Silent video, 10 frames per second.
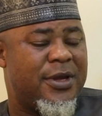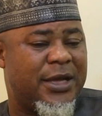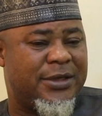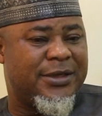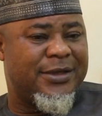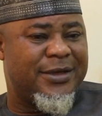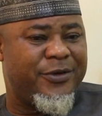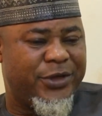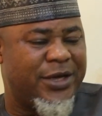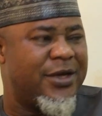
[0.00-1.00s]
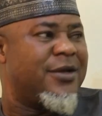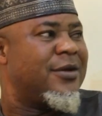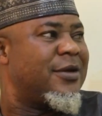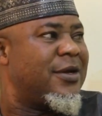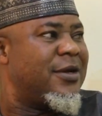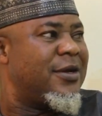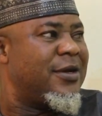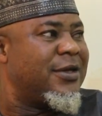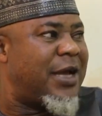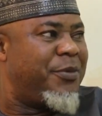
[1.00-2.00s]
that recently
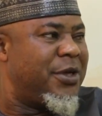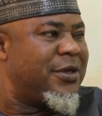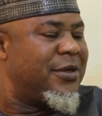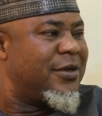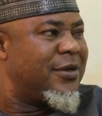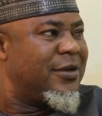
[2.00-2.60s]
is happening.